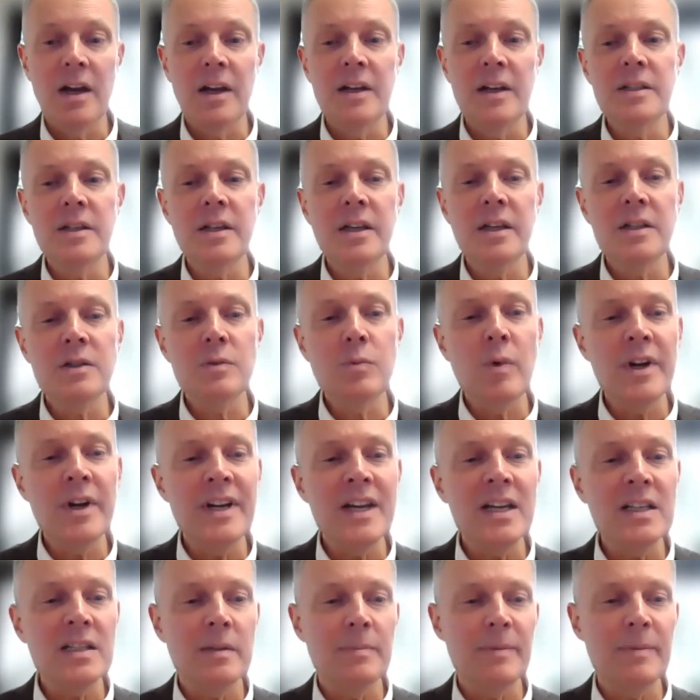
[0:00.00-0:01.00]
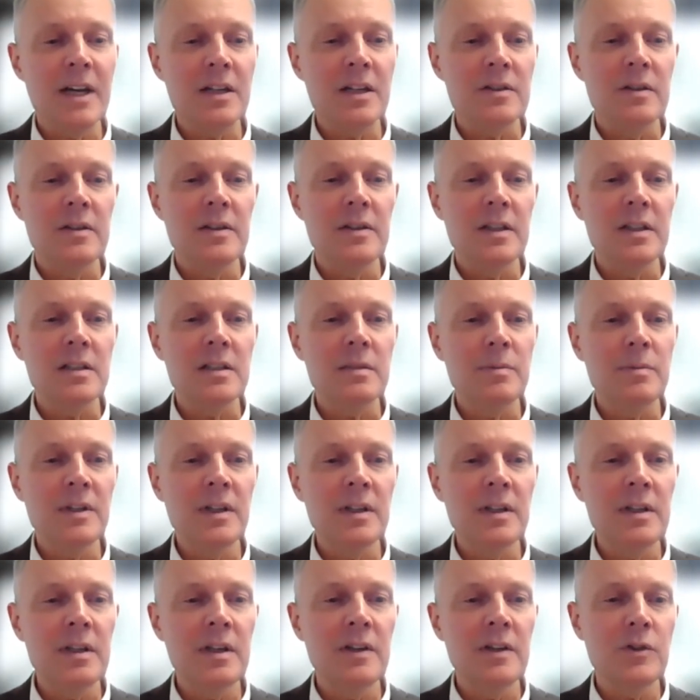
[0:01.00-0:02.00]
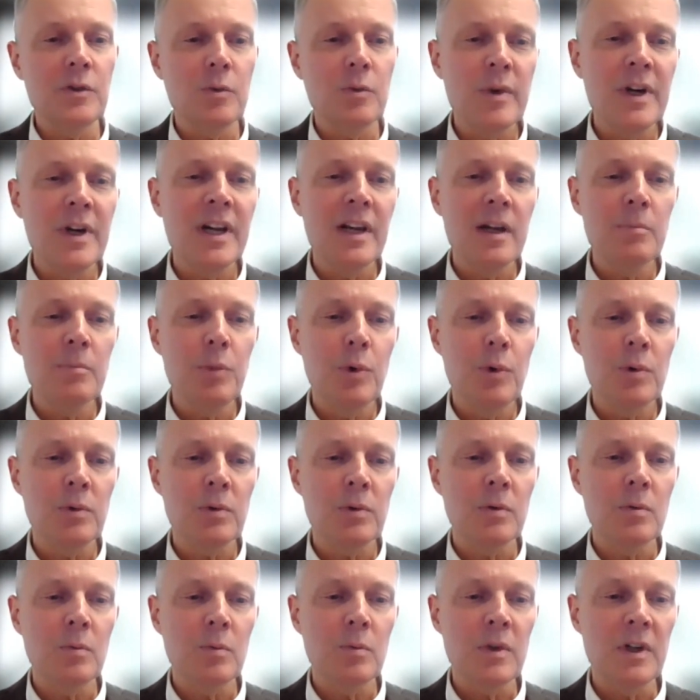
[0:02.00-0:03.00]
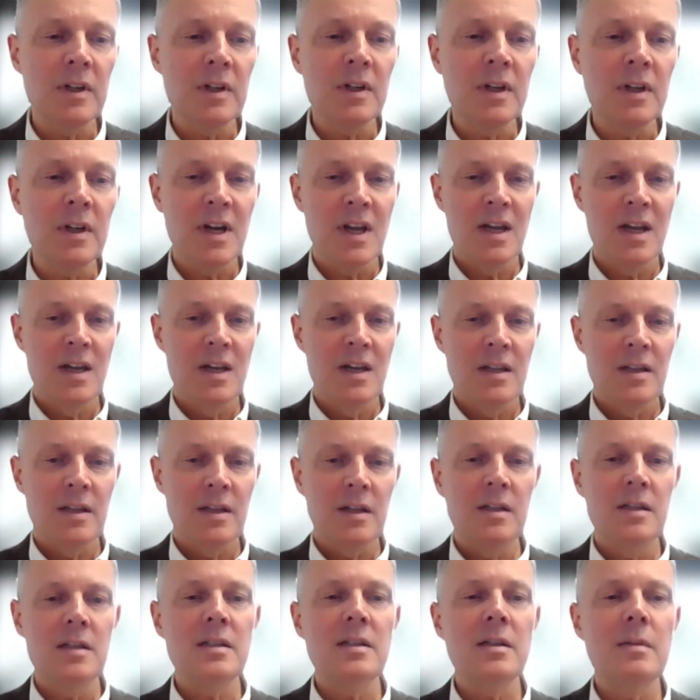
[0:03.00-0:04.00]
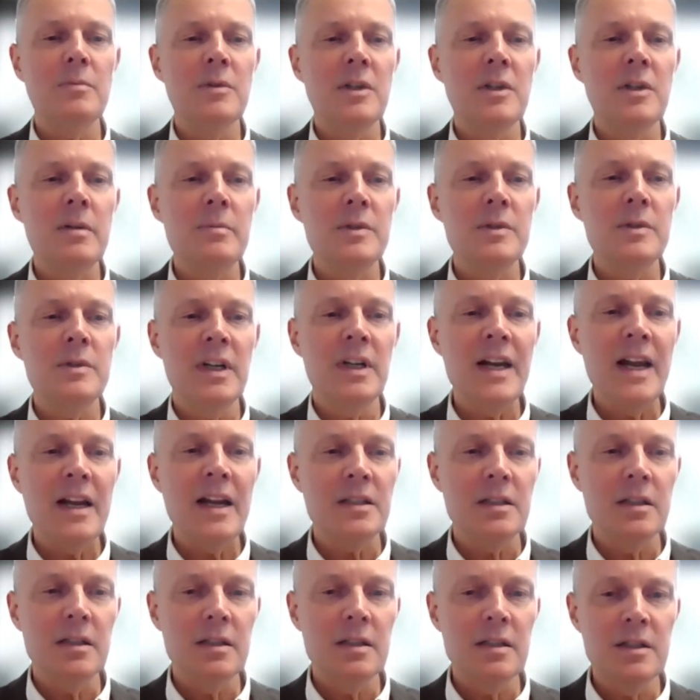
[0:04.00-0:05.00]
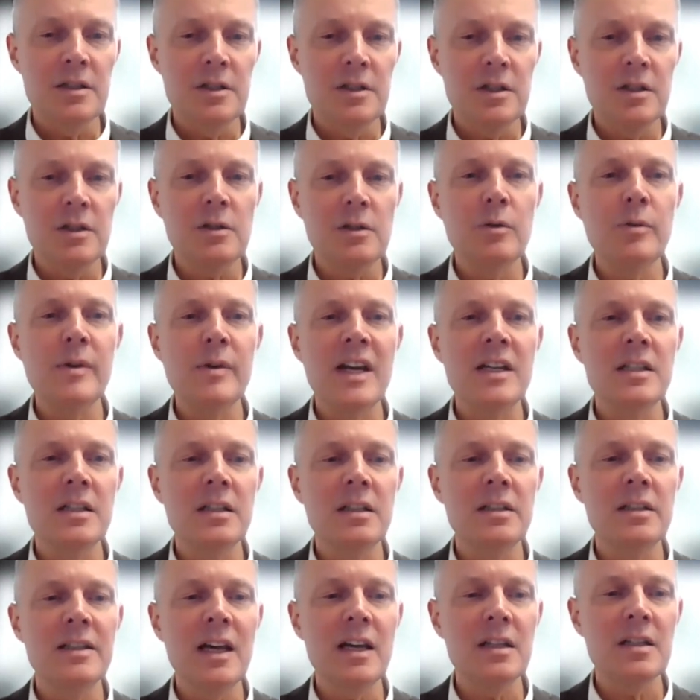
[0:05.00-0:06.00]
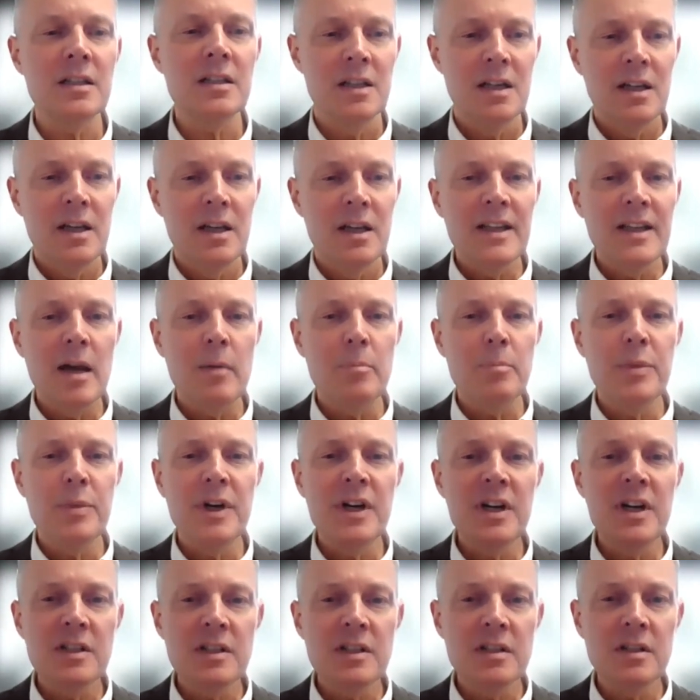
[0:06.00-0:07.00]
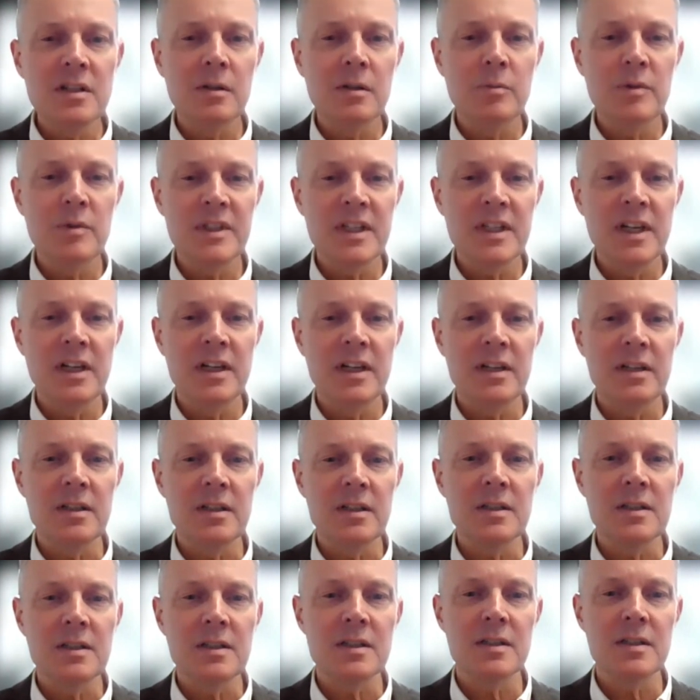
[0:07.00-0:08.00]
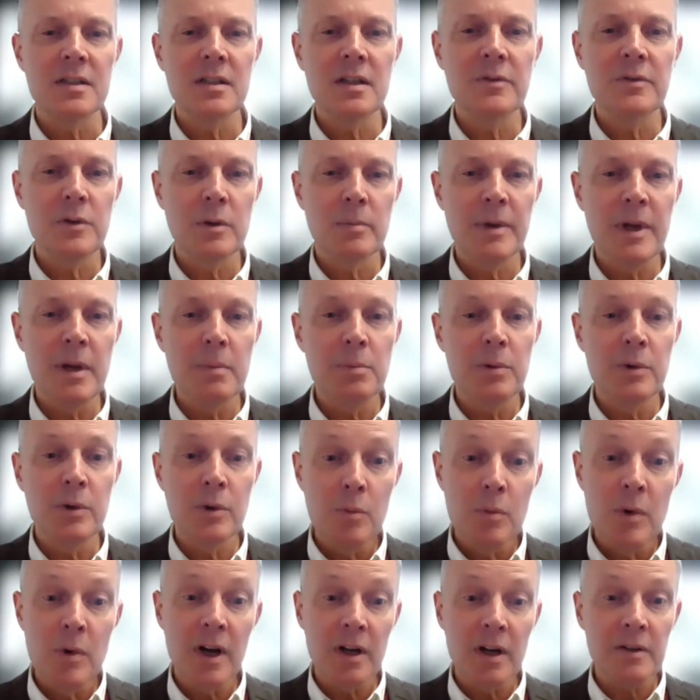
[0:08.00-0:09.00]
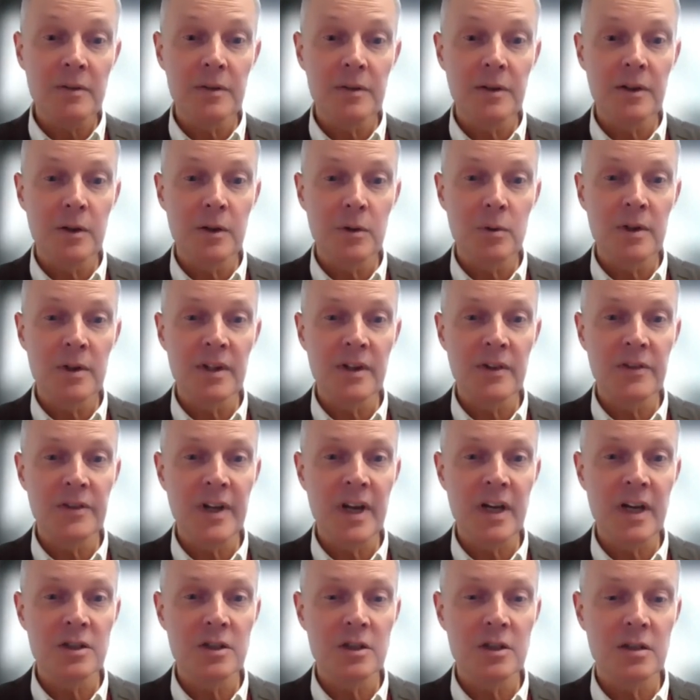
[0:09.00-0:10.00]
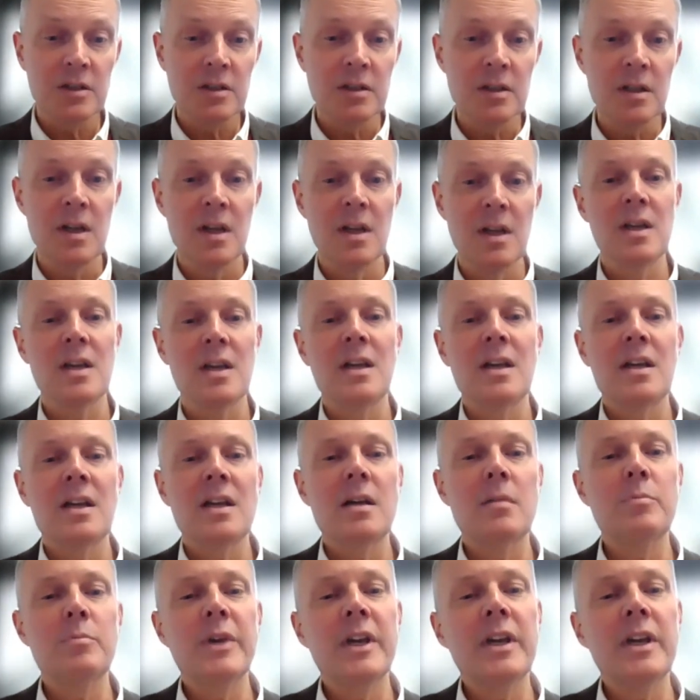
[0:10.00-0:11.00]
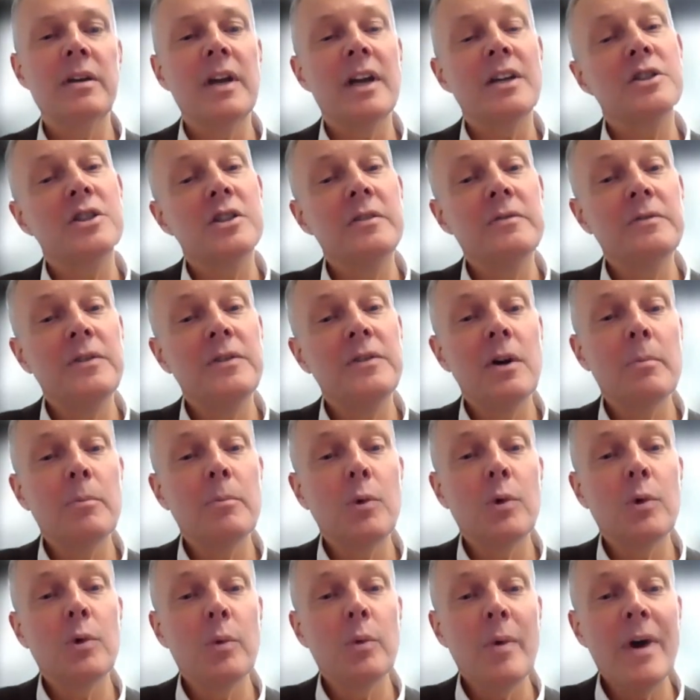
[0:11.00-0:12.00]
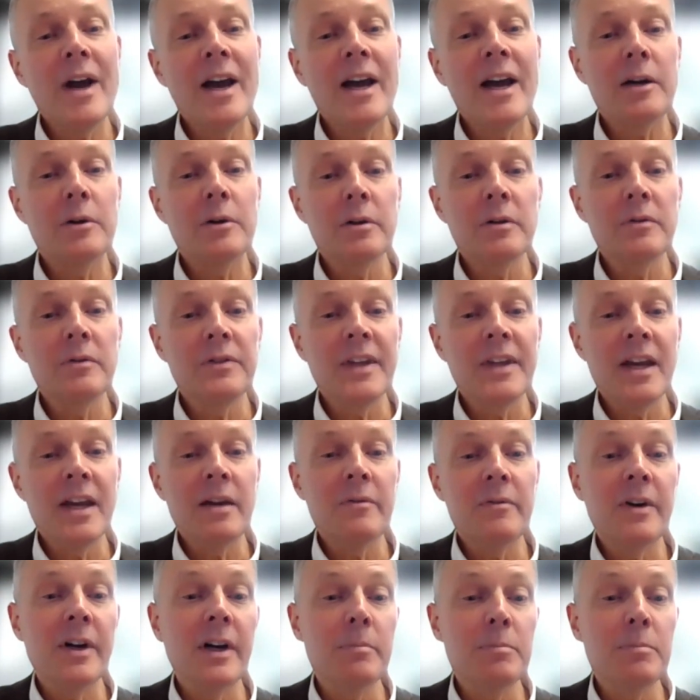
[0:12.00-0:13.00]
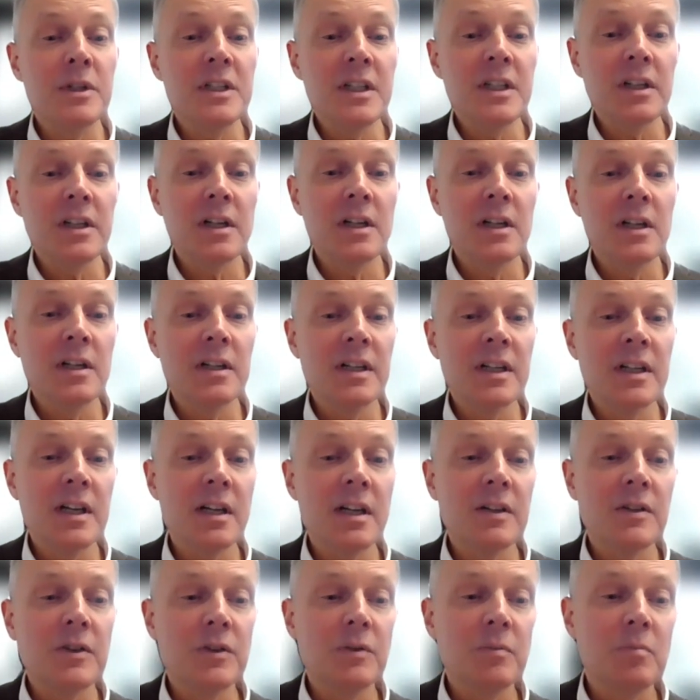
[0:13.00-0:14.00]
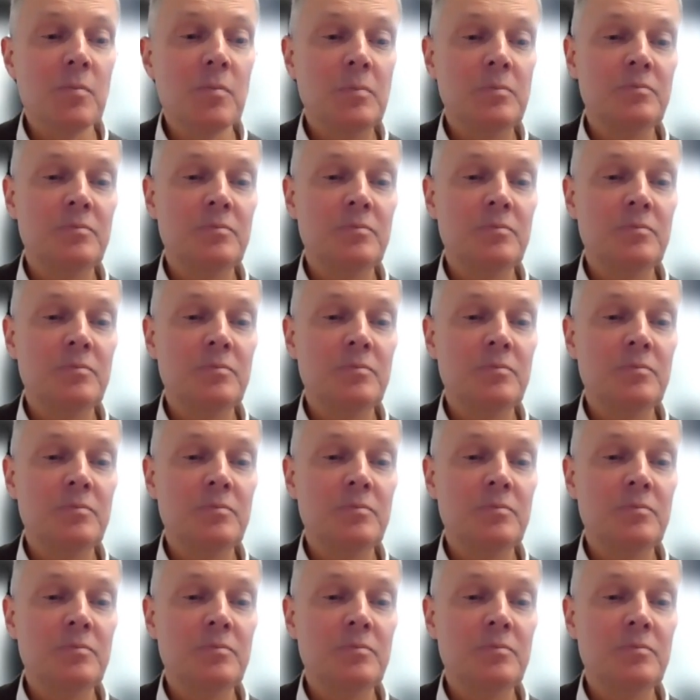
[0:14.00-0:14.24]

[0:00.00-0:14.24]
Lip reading: It's one aspect of this, but I think it's a really important one that is sometimes neglected. It's just creating that personal resilience of the people who work for the organisation and being actually far more aware of their very particular needs.